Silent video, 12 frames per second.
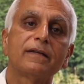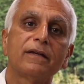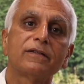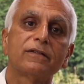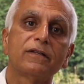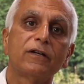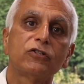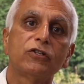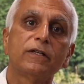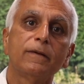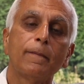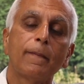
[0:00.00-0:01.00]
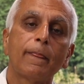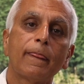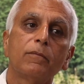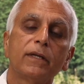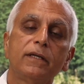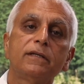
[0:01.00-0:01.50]
as a surgeon.
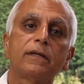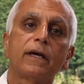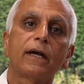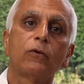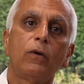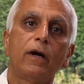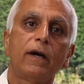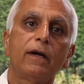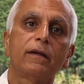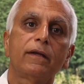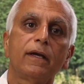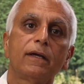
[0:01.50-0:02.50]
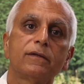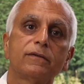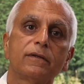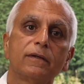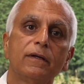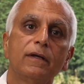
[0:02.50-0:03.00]
But these are acquired things.